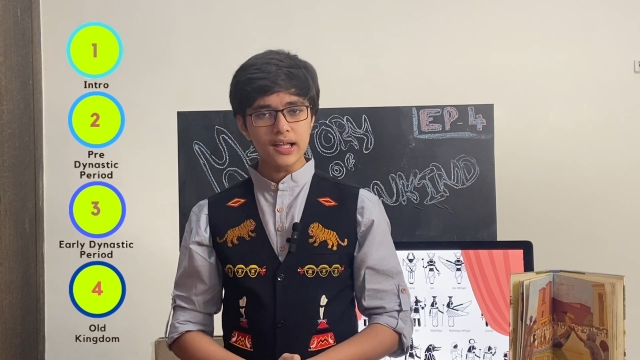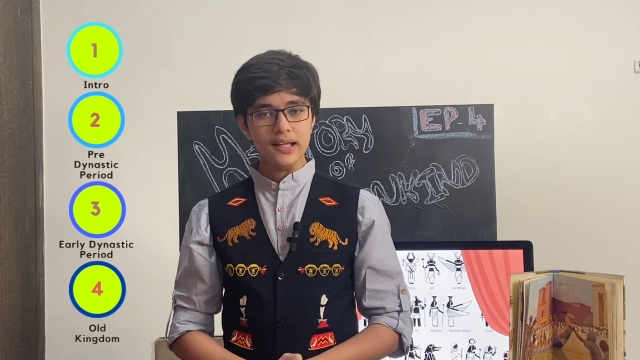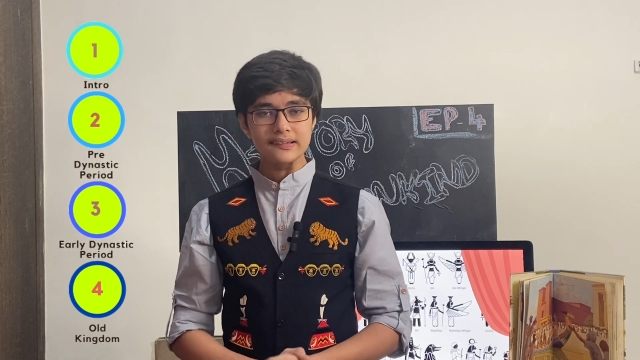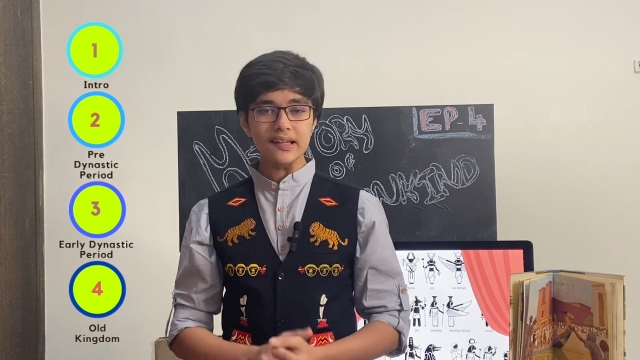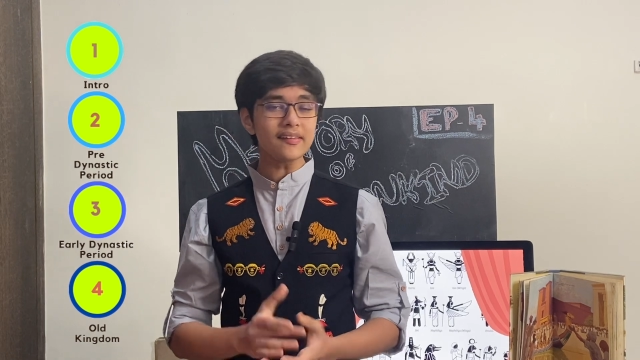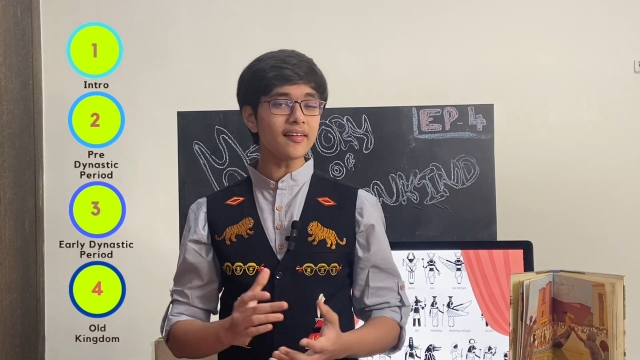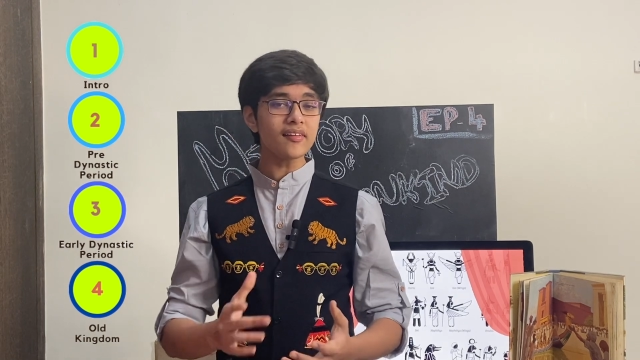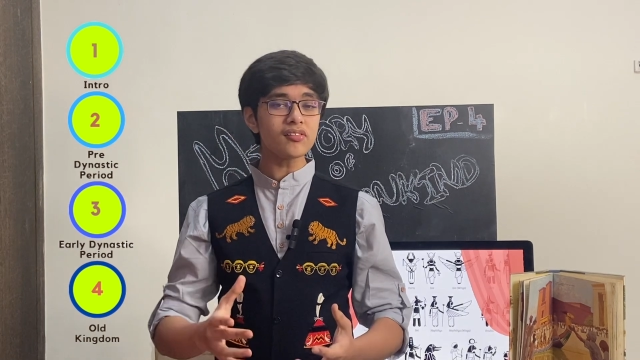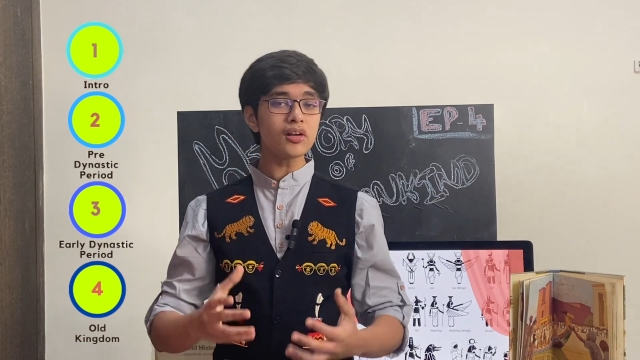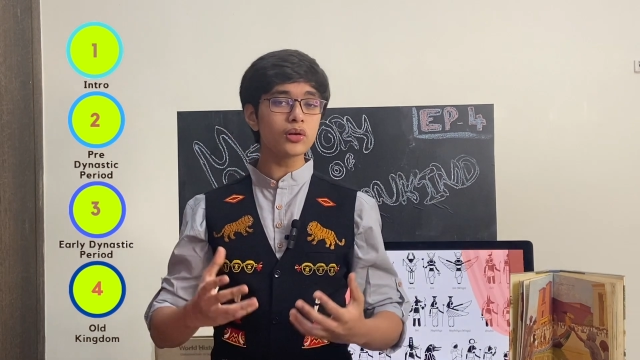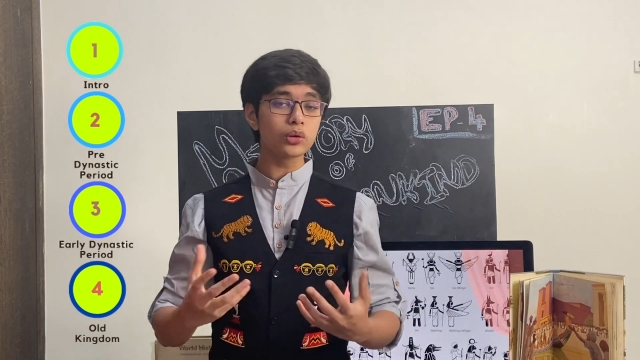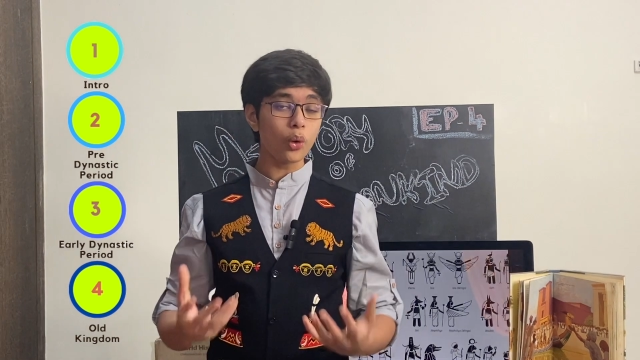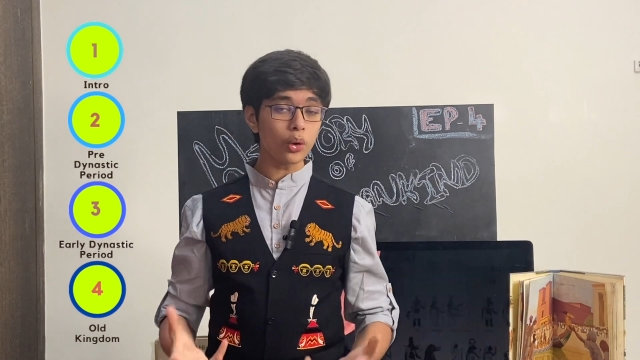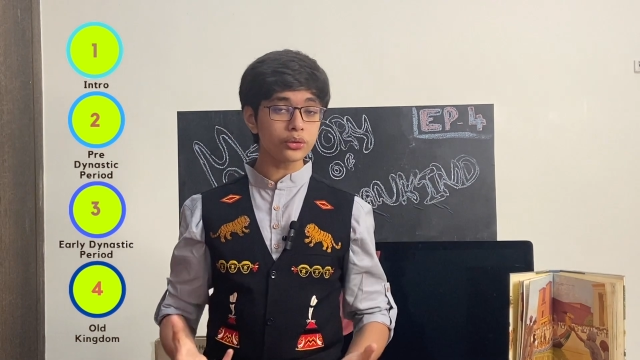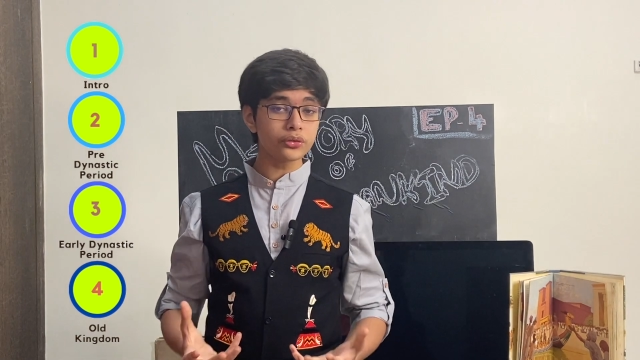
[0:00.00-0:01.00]
This has a
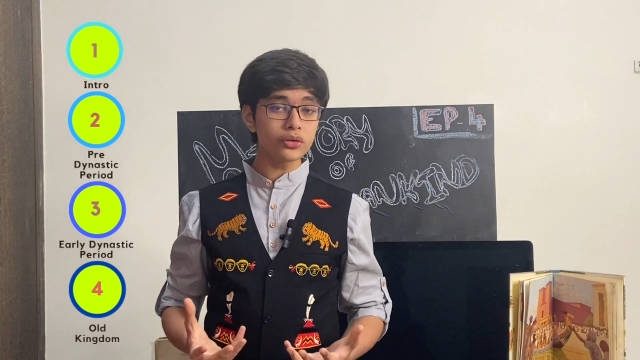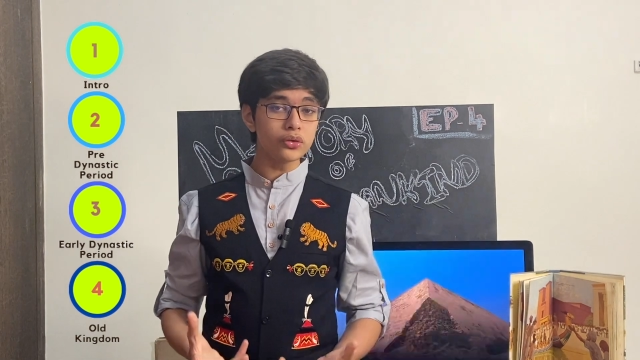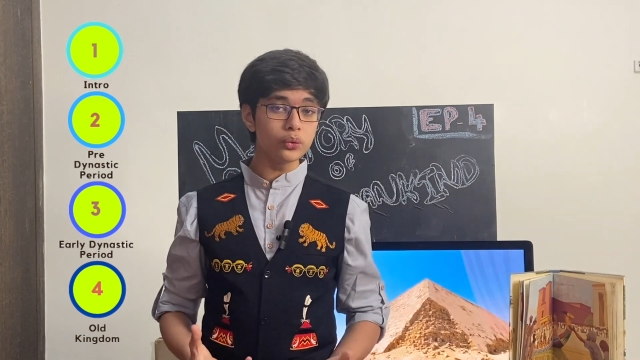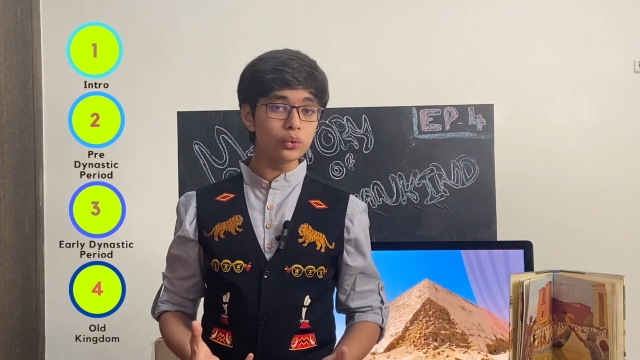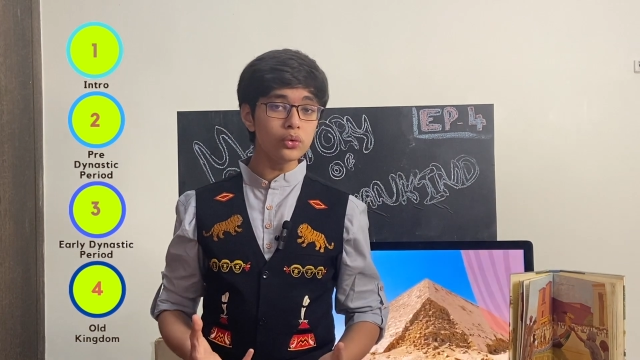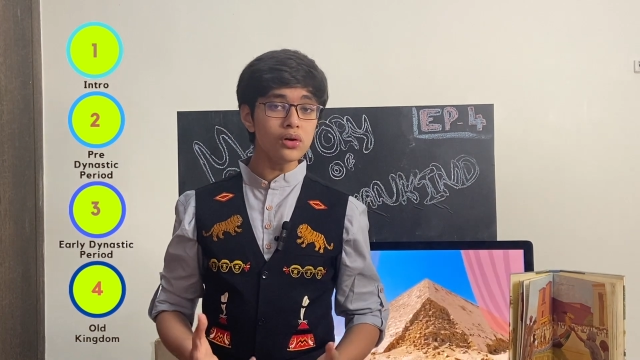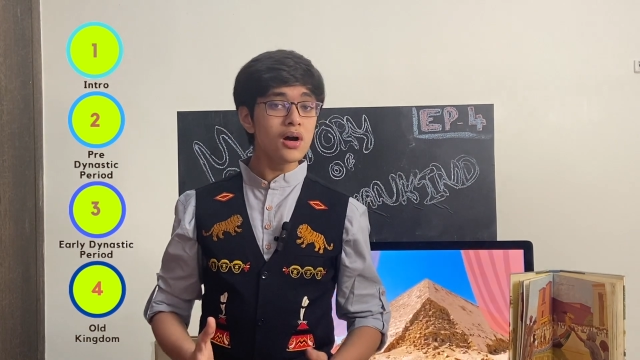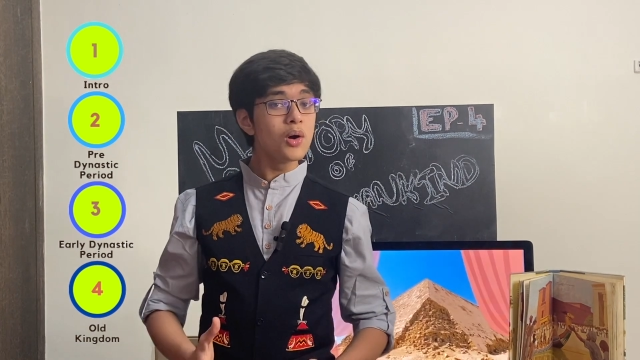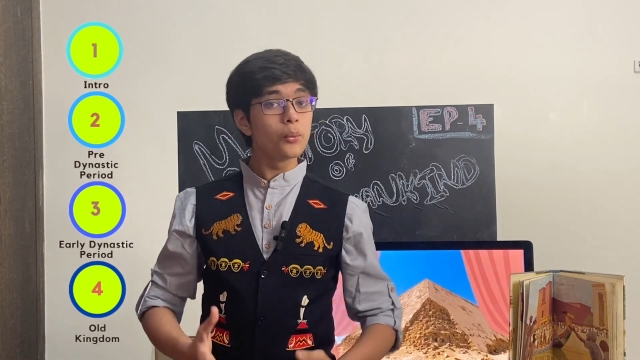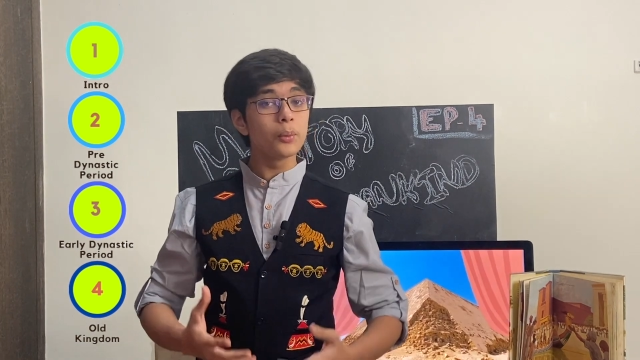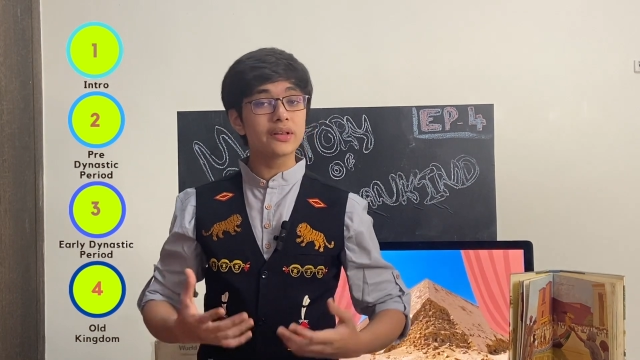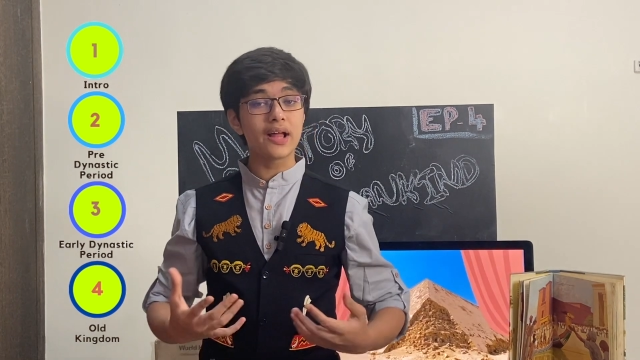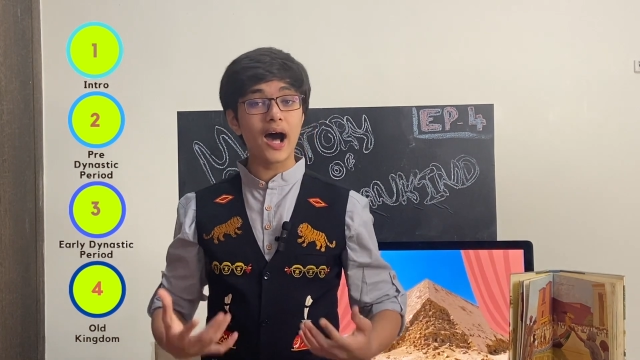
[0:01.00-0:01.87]
lot to do with